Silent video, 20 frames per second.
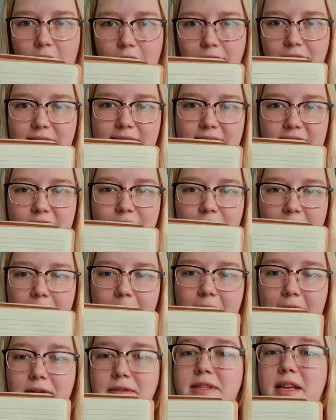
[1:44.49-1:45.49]
Obviously
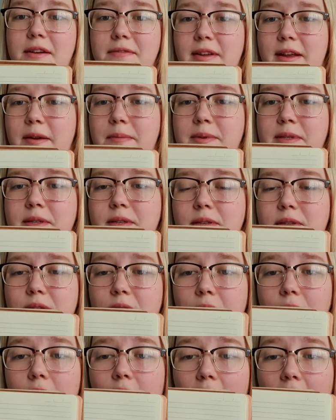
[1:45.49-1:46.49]
females have hips
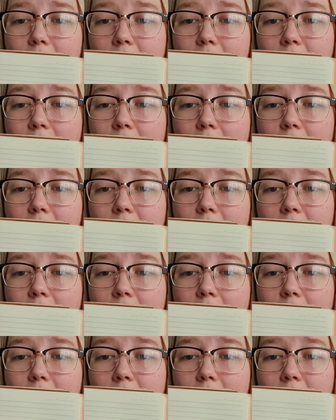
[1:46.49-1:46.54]
so